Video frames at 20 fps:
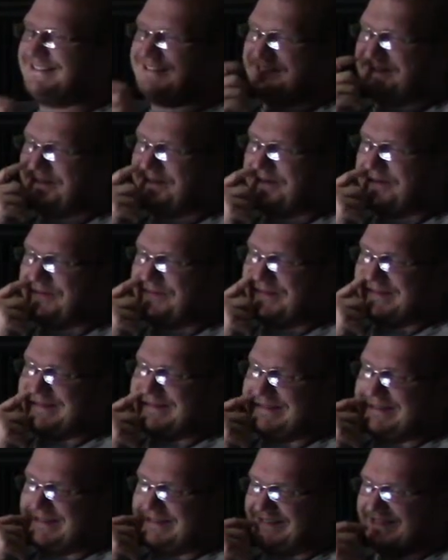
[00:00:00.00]
Oh my
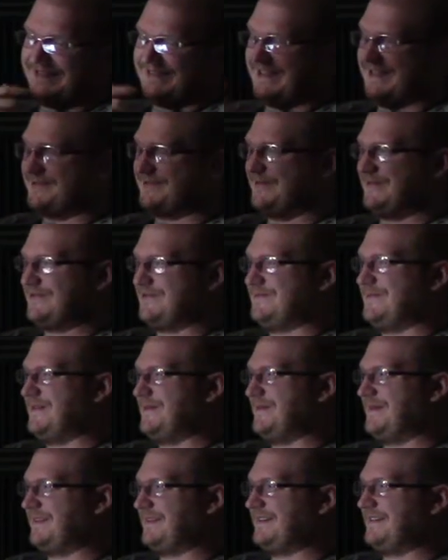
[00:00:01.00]
god, that, that's what you made
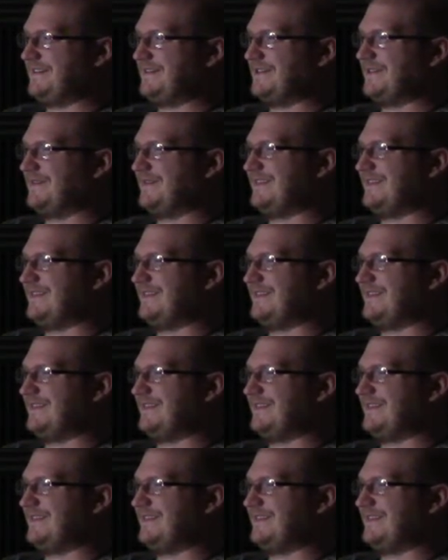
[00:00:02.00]
me think of.